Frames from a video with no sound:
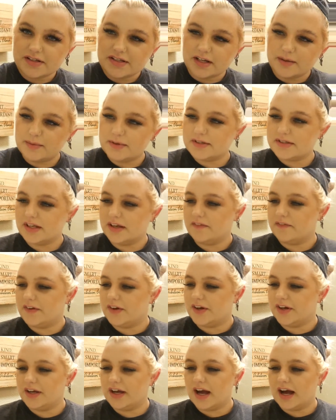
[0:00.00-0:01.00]
tell, but it's like
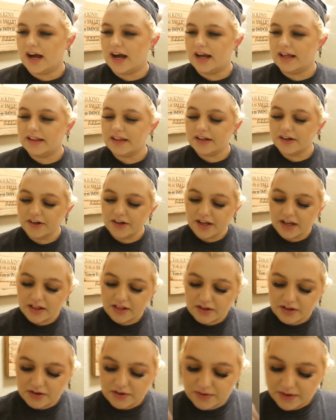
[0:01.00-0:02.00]
very highlighter
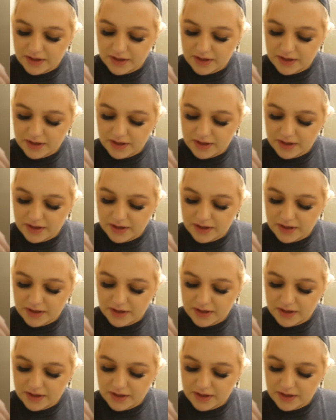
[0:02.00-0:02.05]
yellow,